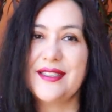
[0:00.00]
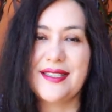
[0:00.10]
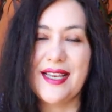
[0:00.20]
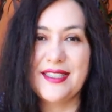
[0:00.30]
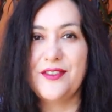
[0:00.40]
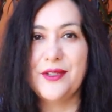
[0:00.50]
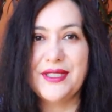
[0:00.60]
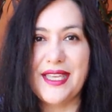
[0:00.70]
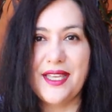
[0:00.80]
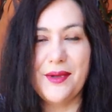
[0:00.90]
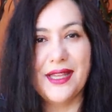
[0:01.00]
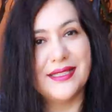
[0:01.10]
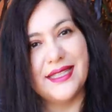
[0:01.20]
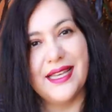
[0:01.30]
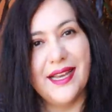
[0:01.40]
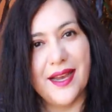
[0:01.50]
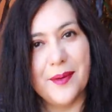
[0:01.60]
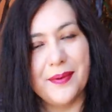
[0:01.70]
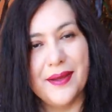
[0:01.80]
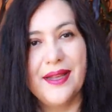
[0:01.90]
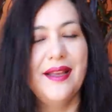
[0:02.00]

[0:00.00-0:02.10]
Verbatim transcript: a size 14 with a C cup.